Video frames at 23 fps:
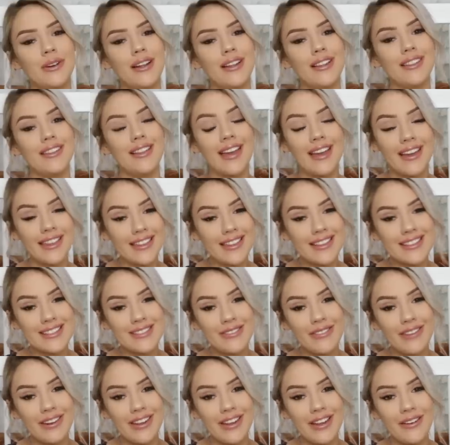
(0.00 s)
like this
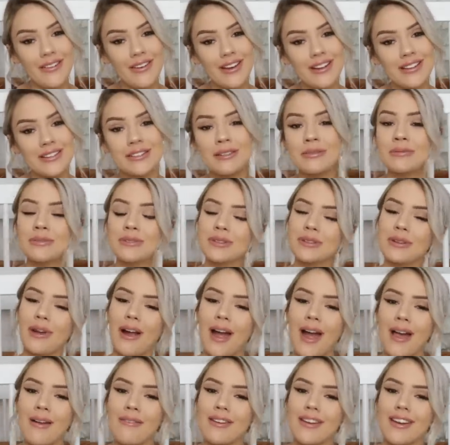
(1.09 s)
video and
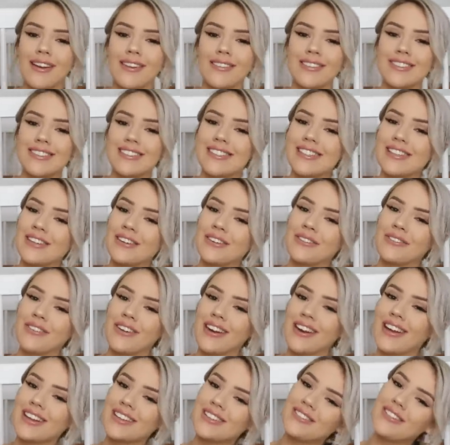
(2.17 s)
subscribe and I will see you in my
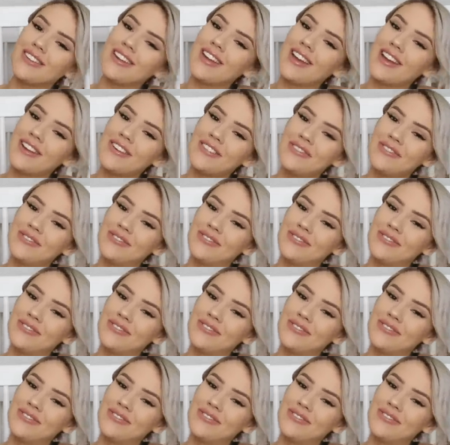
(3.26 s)
next video.